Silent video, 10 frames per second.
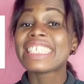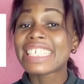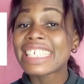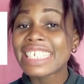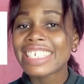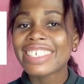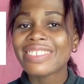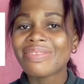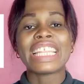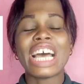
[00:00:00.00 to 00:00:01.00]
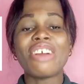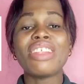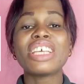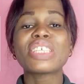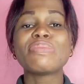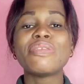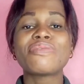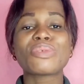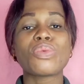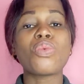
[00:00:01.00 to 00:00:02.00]
t. Now let's move
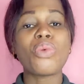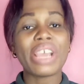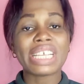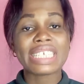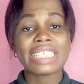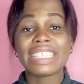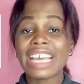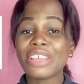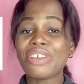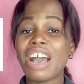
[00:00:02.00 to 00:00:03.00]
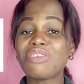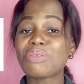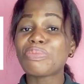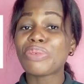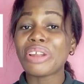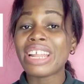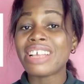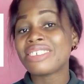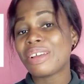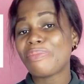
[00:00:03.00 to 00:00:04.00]
to words that you have to
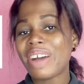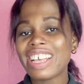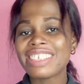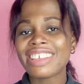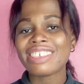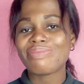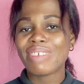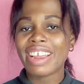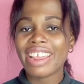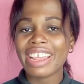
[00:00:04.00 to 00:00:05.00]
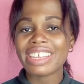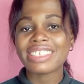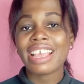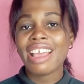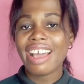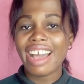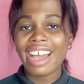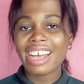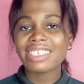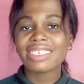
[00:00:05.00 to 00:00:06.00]
pronounce their past tense markers
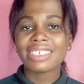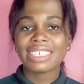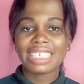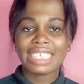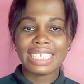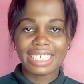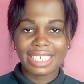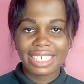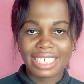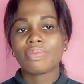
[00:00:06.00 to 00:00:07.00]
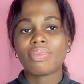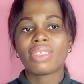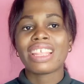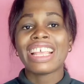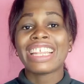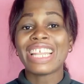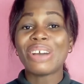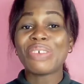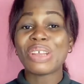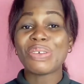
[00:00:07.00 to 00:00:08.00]
as d.
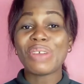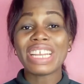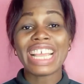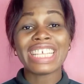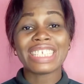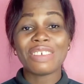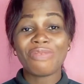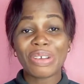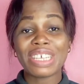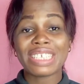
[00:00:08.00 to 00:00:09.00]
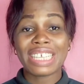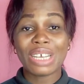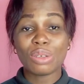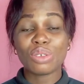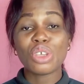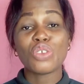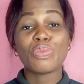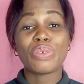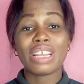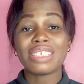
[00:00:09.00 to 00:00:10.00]
Now when a word ends in a vowel sound, you
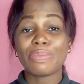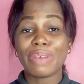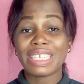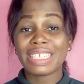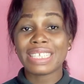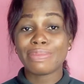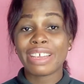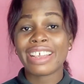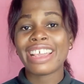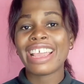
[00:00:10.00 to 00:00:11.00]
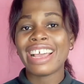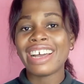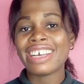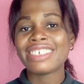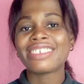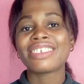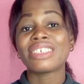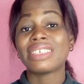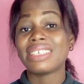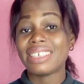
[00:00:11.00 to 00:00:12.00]
pronounce the past tense marker as
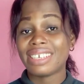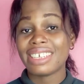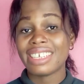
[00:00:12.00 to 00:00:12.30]
d,